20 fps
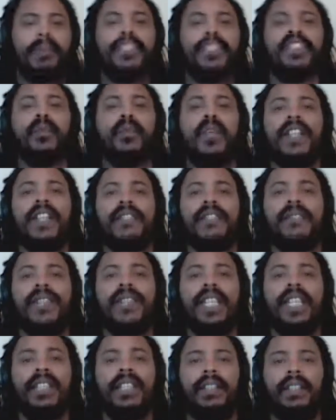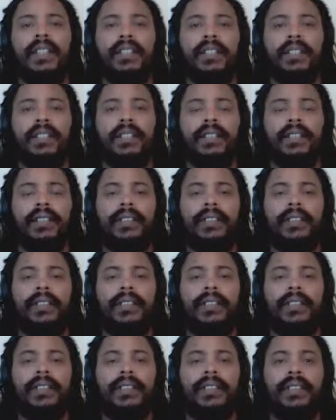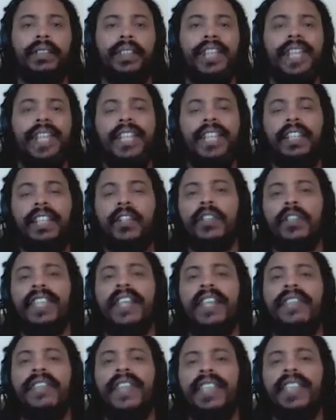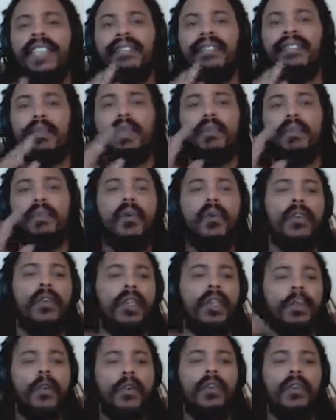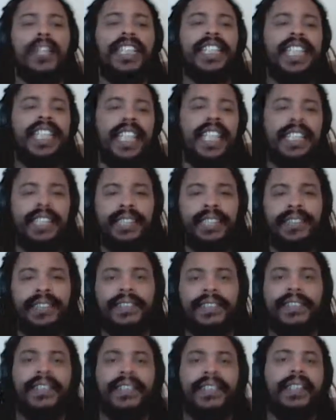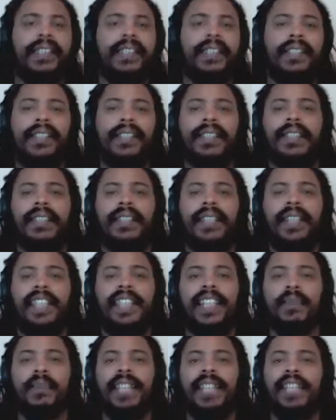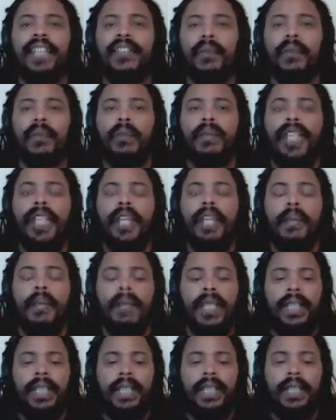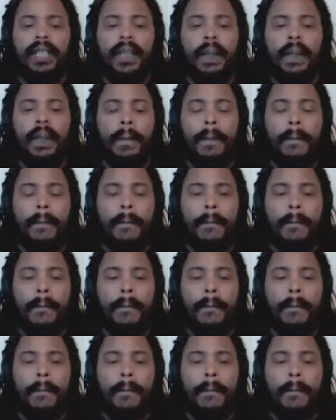people just want to feel. And you notice how things have to be more and more intense. It's because we're becoming